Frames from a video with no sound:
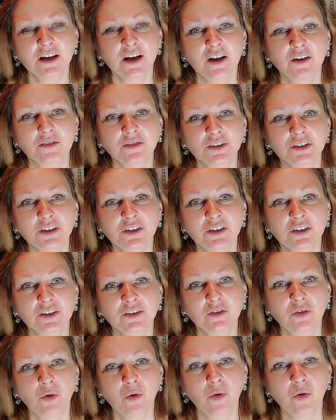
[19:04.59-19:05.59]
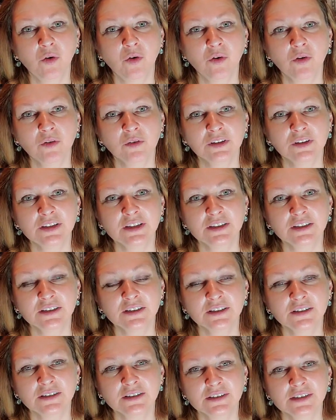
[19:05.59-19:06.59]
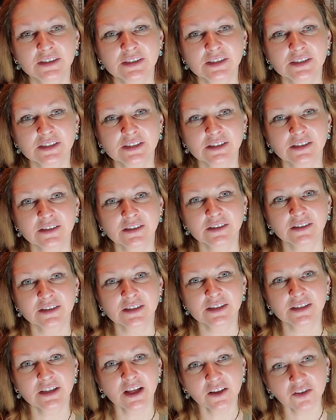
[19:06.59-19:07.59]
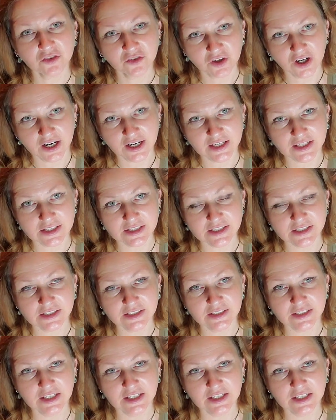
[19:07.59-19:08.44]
we're gonna call the sunrise.